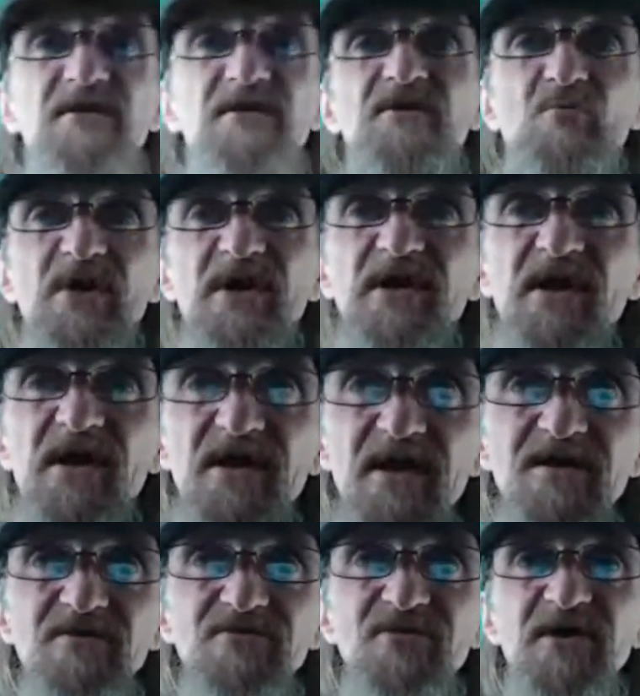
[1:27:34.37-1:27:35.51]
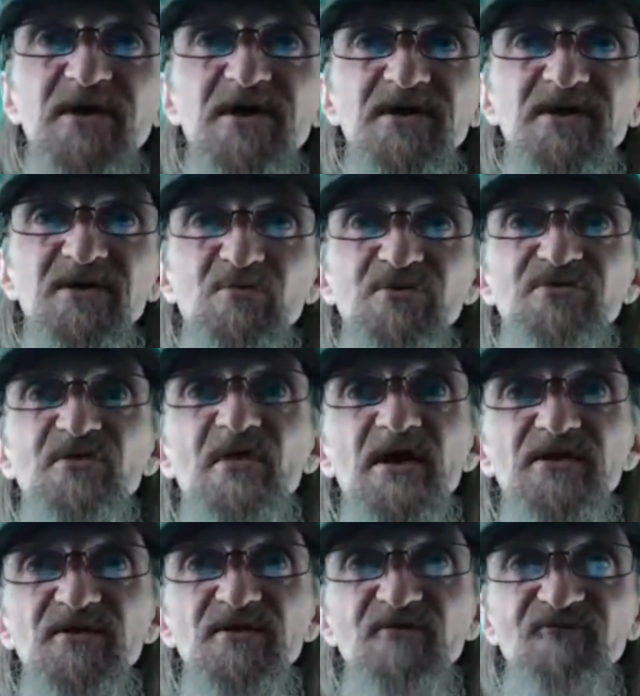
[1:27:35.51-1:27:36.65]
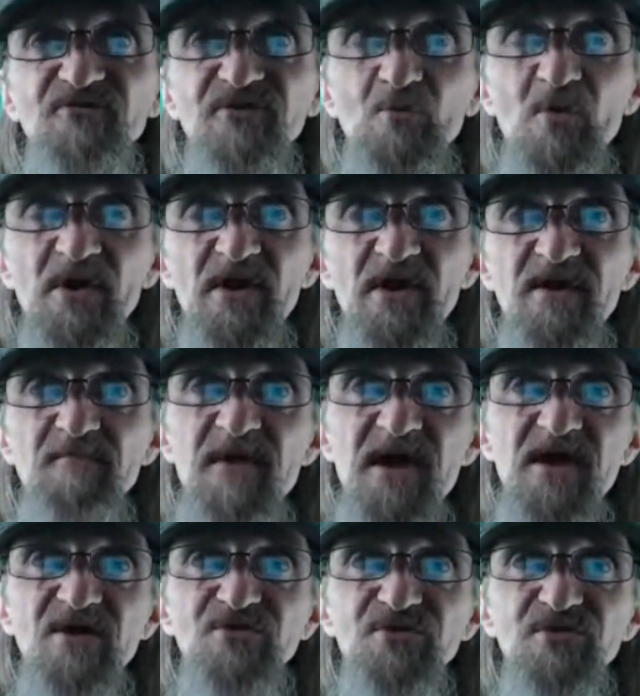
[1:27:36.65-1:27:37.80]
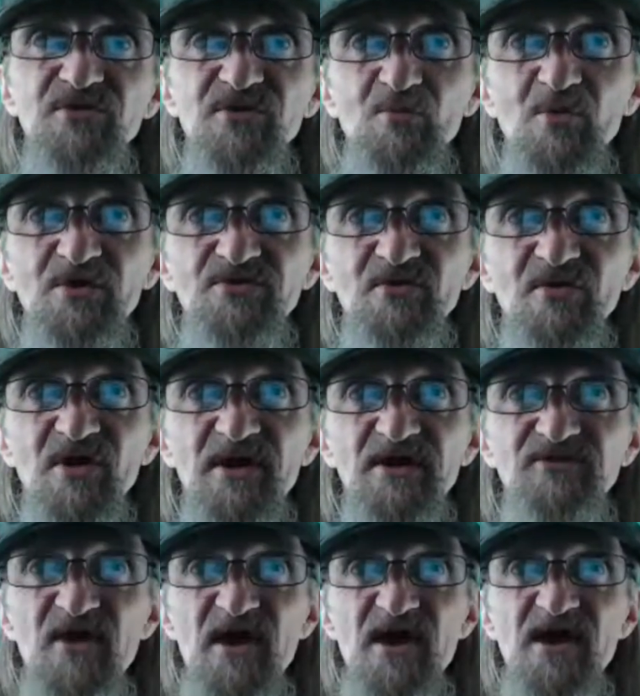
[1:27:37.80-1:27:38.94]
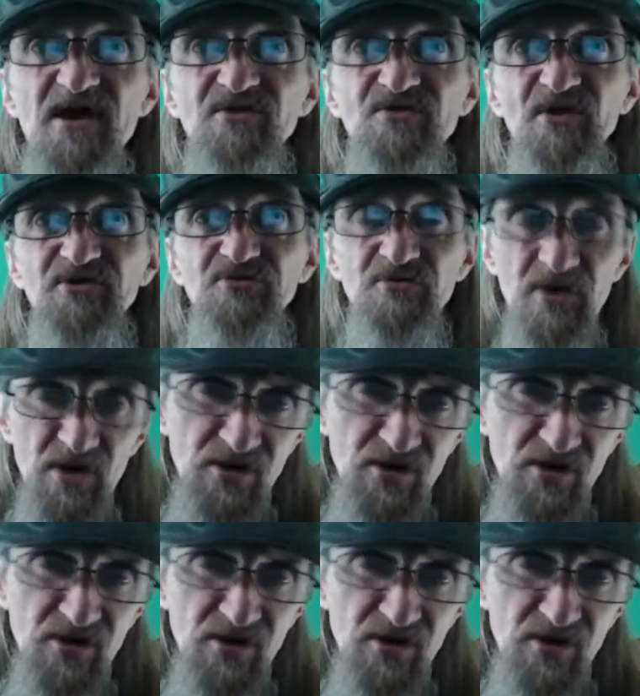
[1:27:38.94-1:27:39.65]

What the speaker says: then when I got out, then it was a lot different than what I imagined. It wasn't like that. It's like, you got to